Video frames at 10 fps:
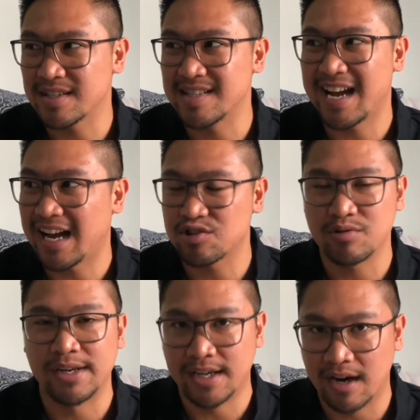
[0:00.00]
is
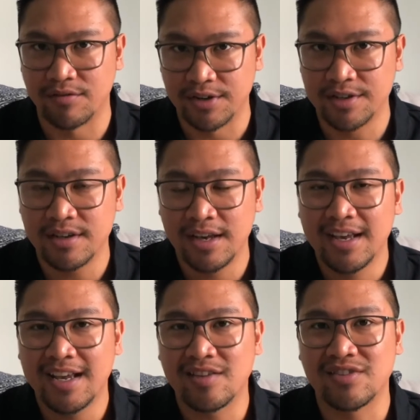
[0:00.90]
actually covered
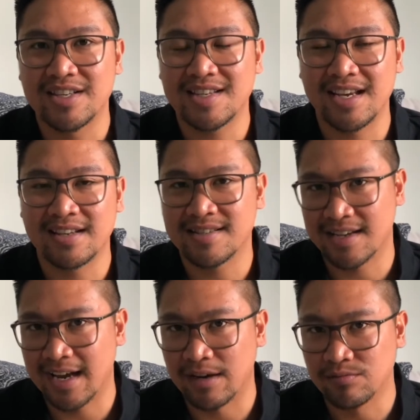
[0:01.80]
in this guest's
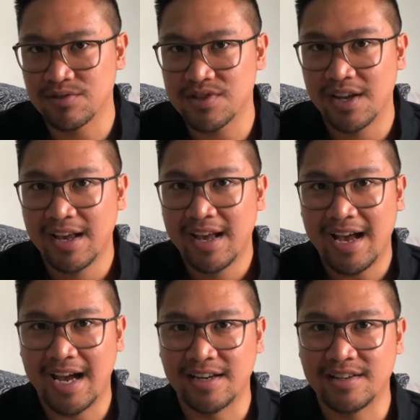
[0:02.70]
account.
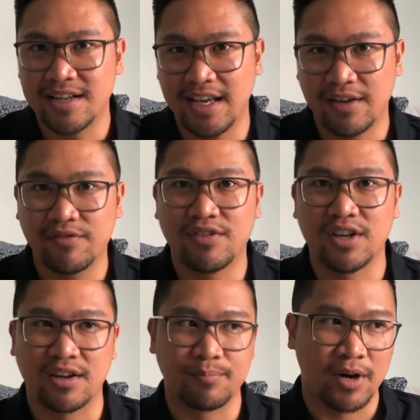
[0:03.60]
And if
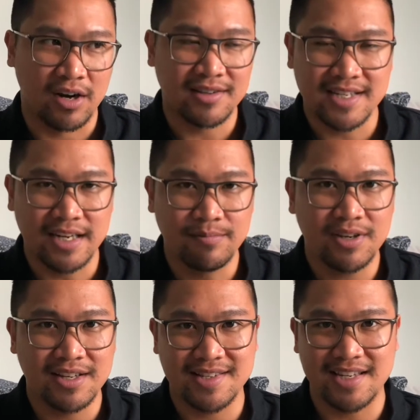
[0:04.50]
the bar team
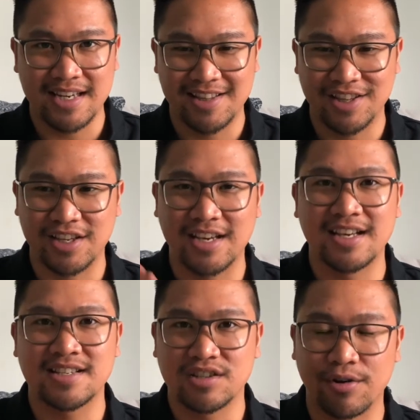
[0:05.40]
can see that the
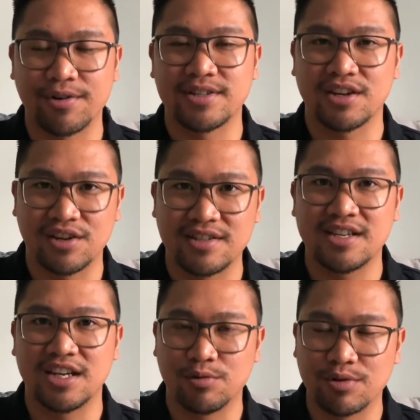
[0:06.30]
guest is going to
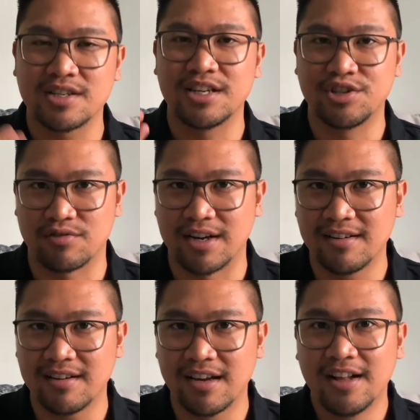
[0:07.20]
continuously
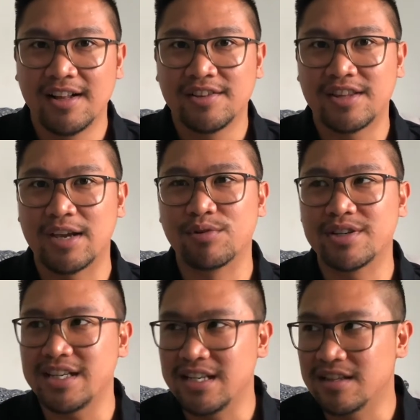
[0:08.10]
drink, they
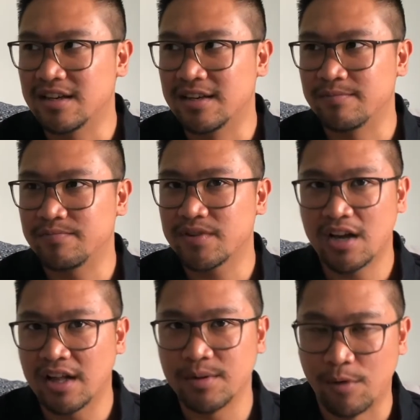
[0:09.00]
would either
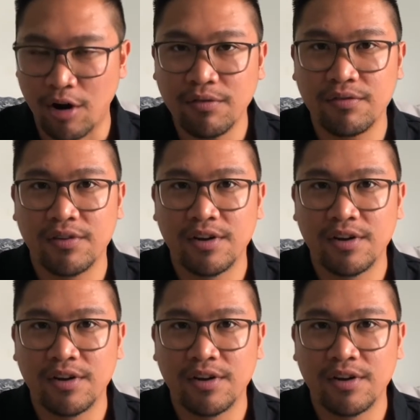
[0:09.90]
cut them off